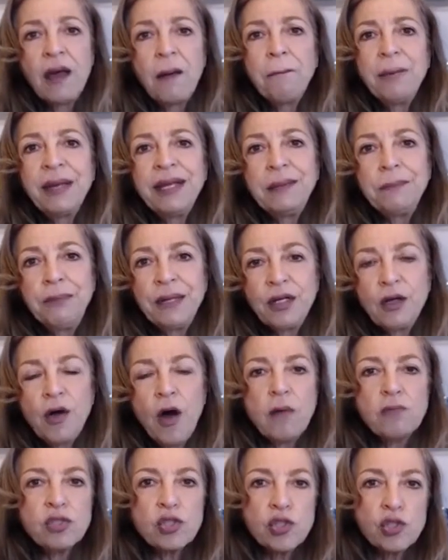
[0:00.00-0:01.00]
but it
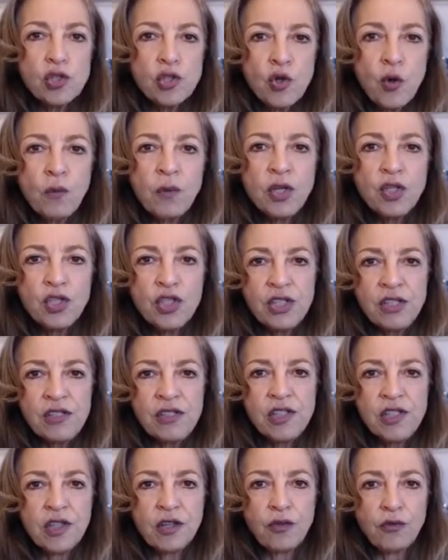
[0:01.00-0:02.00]
becomes so much
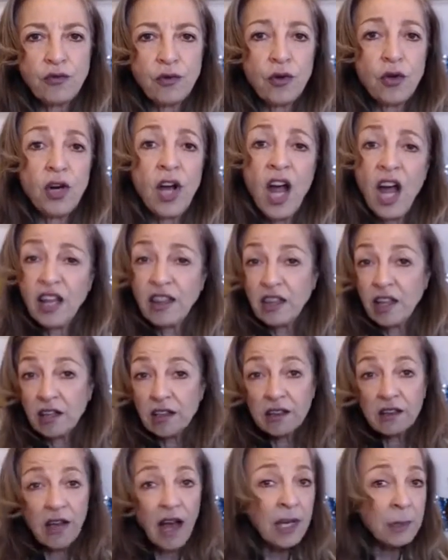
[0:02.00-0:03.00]
easier for the
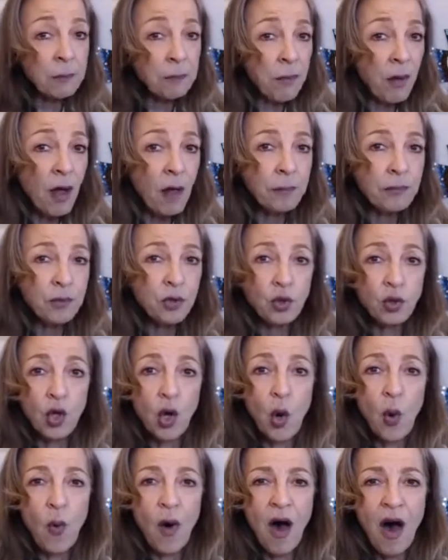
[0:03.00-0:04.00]
light bulb to
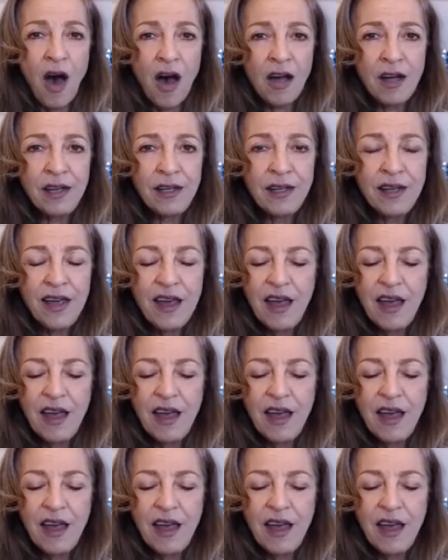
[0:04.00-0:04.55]
go on